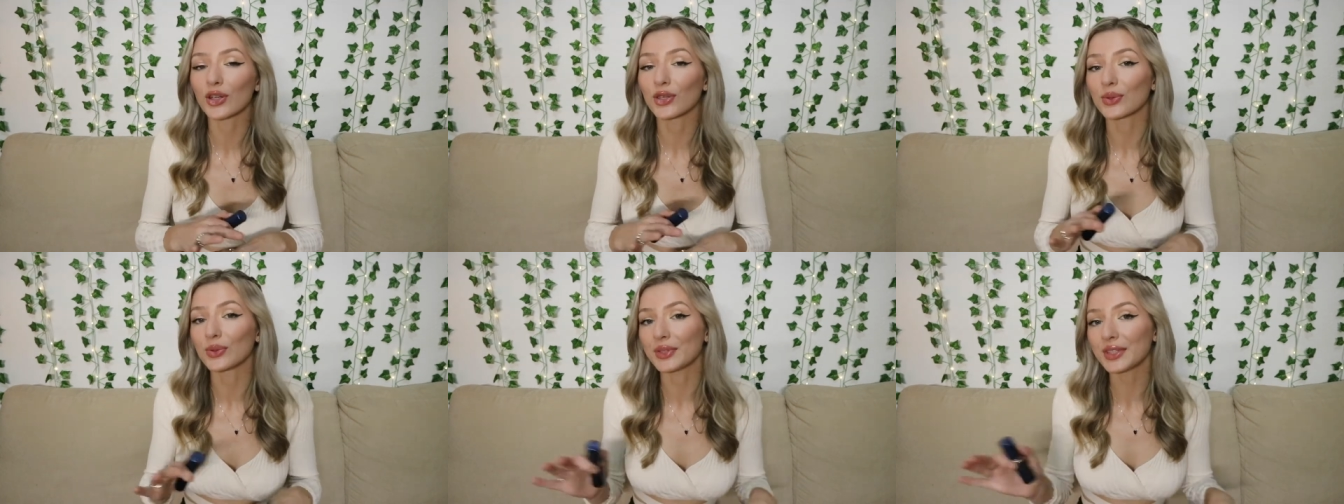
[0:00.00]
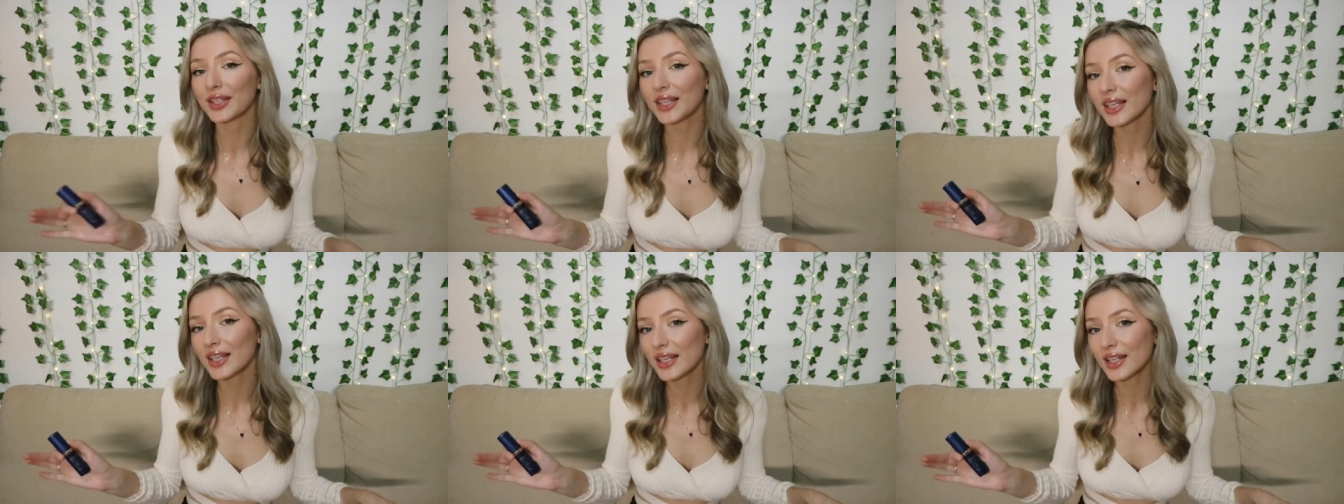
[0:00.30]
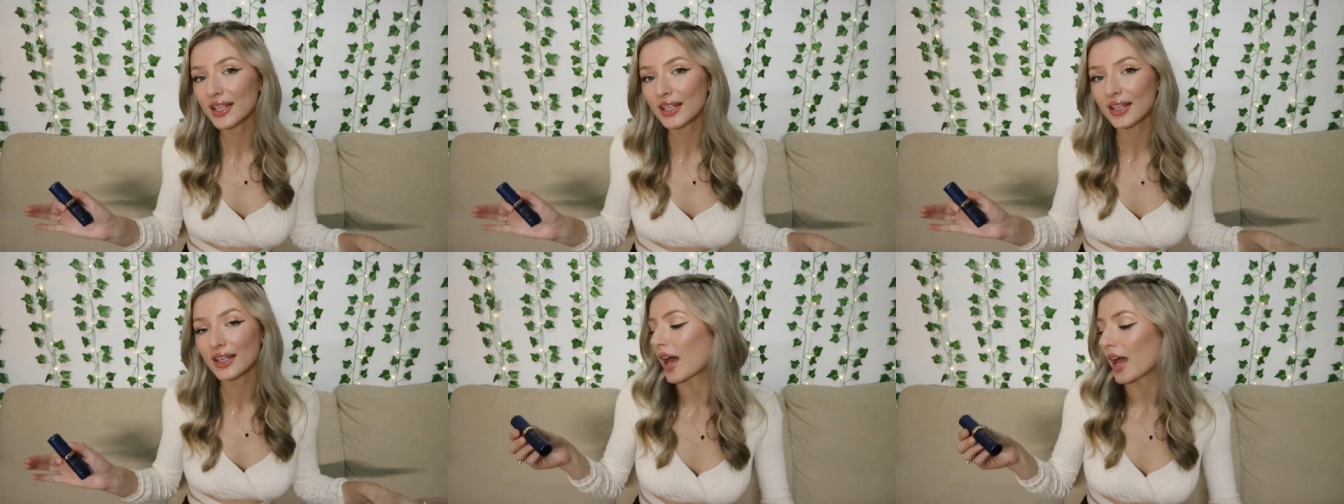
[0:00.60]

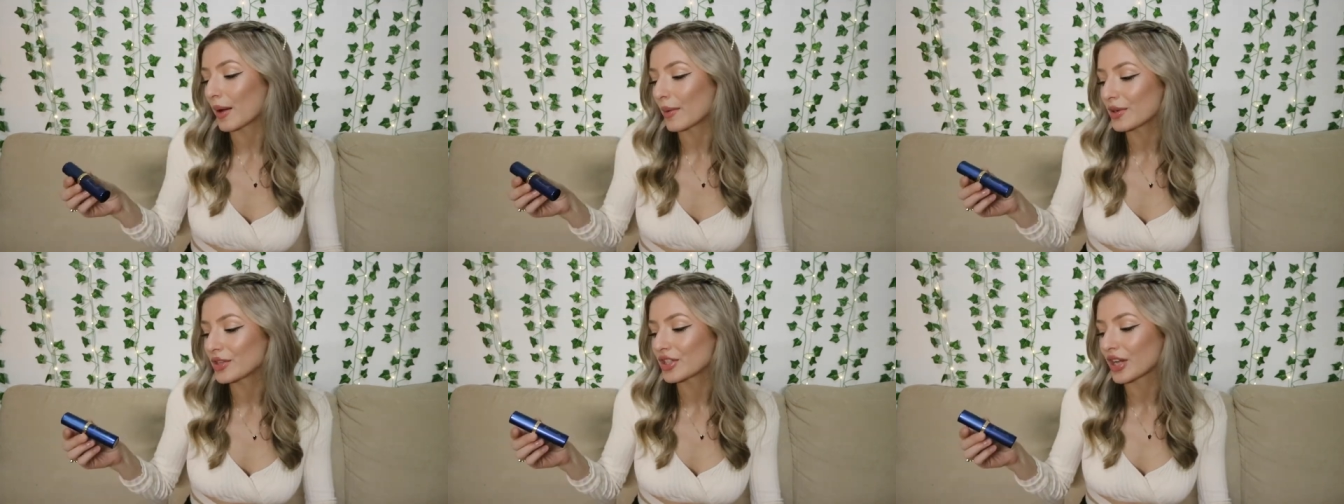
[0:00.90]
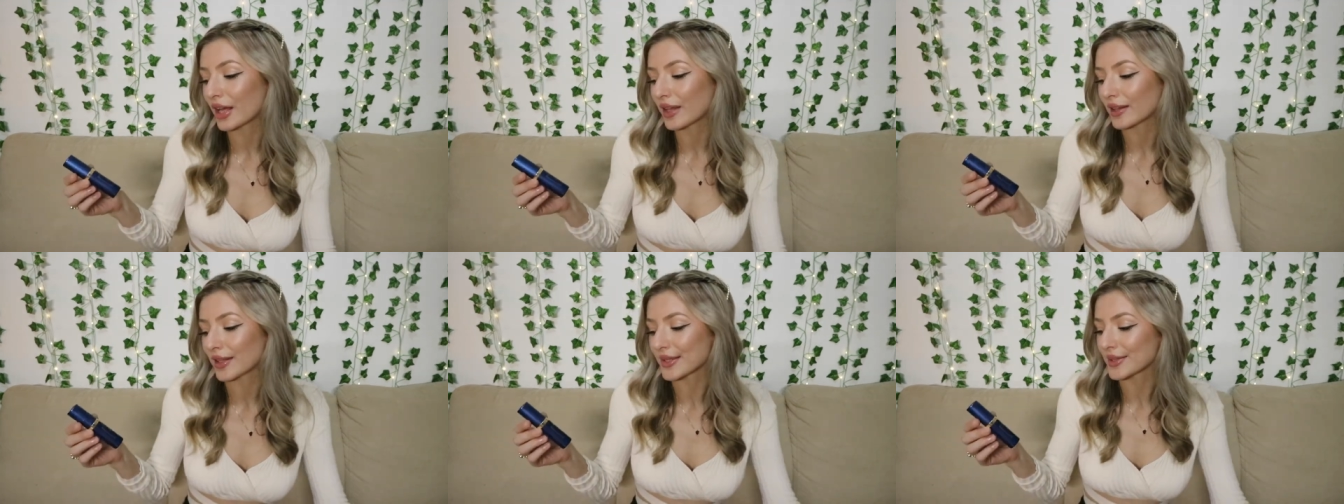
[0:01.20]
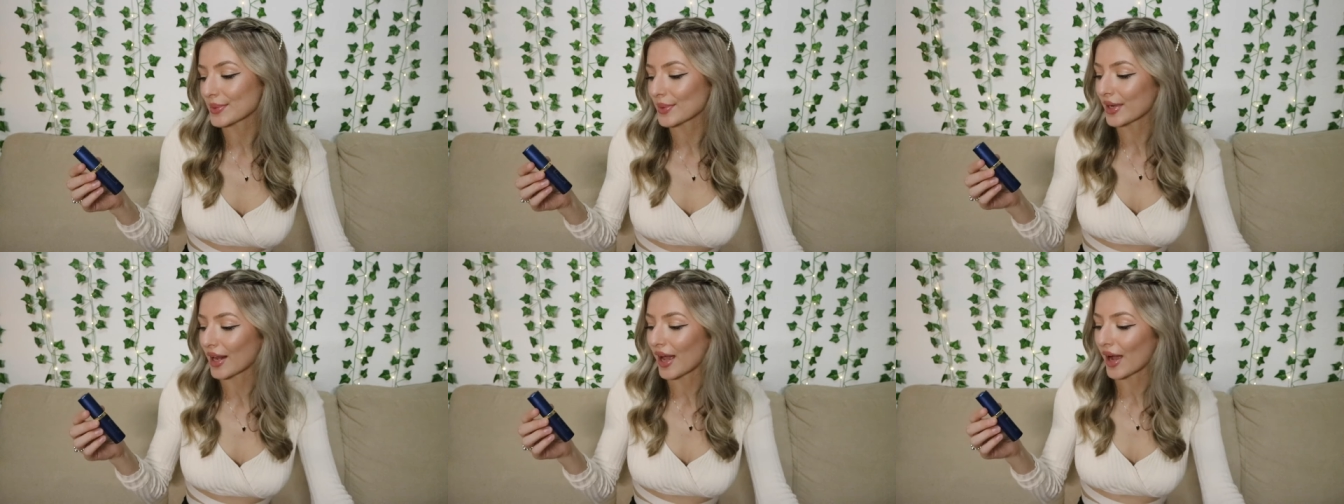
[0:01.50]
unique, I would check
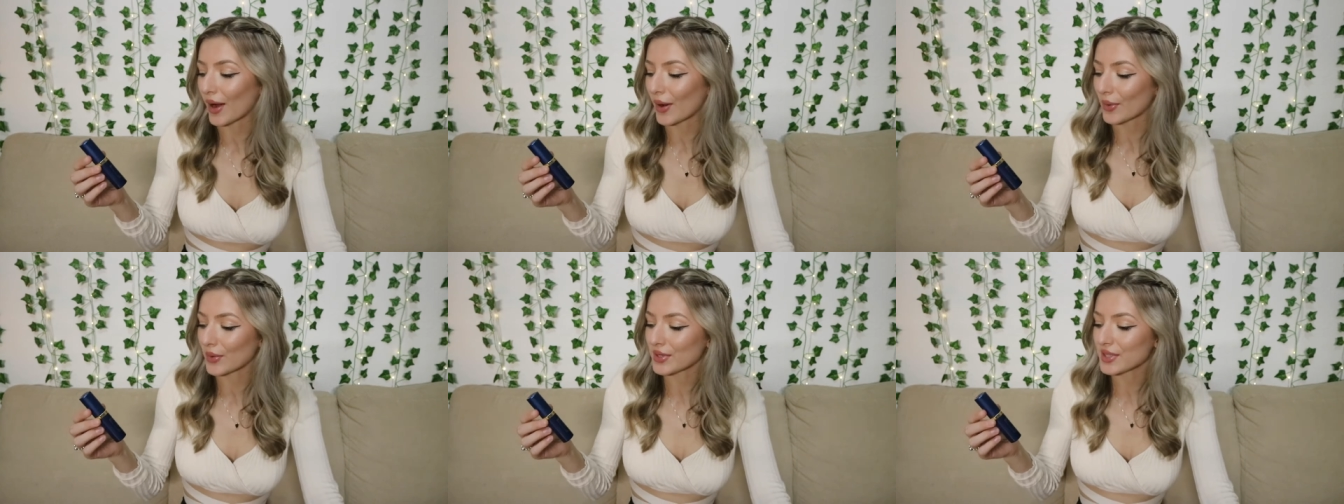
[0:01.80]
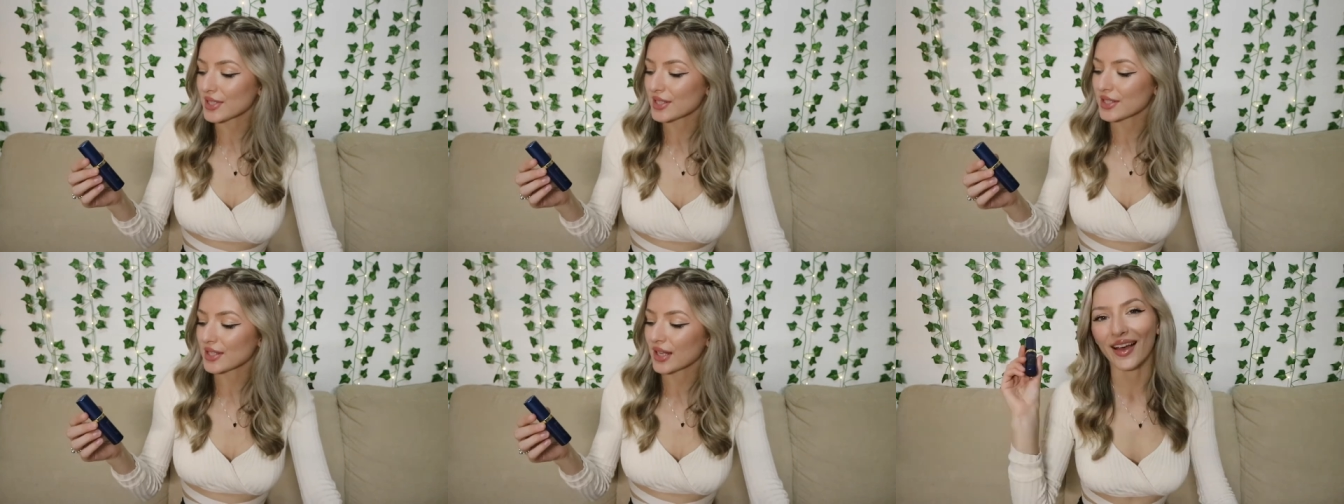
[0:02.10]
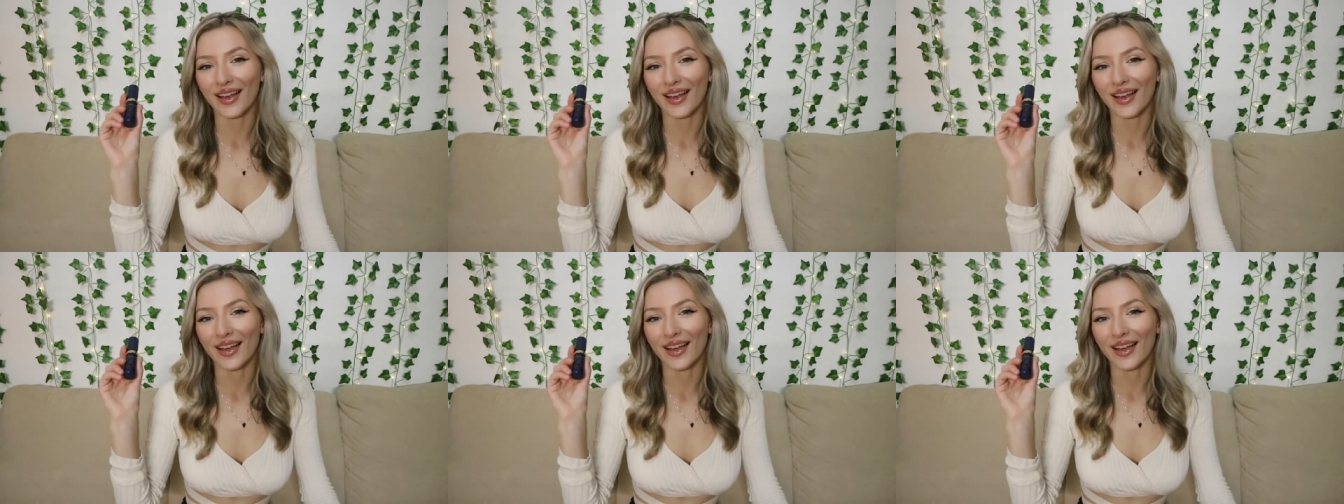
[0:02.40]
this one out.